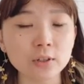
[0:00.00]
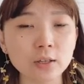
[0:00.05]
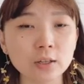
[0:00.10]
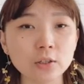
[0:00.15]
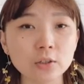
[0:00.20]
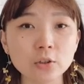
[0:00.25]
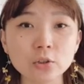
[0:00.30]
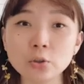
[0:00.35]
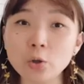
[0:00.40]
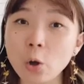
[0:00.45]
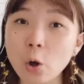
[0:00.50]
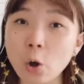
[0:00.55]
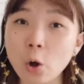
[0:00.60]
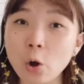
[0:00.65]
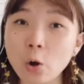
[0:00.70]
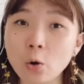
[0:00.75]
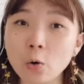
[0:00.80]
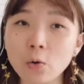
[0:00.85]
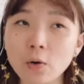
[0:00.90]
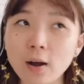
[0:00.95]

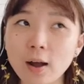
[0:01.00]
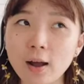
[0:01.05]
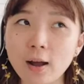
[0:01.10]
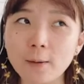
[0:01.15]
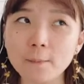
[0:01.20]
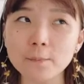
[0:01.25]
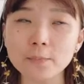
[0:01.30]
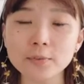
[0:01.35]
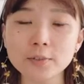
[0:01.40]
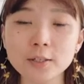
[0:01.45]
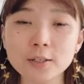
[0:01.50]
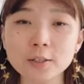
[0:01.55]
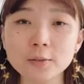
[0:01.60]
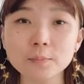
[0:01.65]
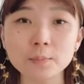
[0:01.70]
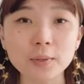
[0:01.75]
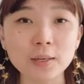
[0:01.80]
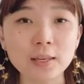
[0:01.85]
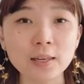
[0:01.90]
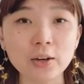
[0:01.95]
So just
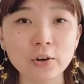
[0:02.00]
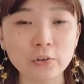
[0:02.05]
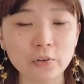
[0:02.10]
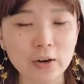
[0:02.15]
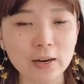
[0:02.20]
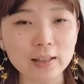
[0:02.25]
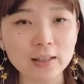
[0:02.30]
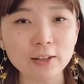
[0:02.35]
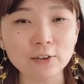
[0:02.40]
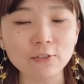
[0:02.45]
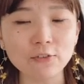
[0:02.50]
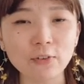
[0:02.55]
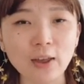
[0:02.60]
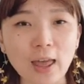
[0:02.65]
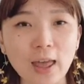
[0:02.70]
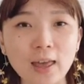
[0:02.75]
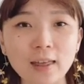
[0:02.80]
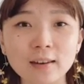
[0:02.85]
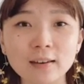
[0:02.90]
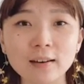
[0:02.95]
be creative
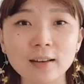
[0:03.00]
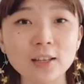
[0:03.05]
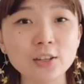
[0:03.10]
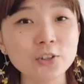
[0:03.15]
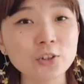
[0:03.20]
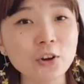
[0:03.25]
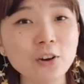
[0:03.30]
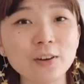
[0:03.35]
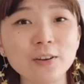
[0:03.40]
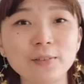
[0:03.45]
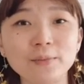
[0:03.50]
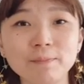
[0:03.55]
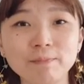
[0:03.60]
and enjoy it.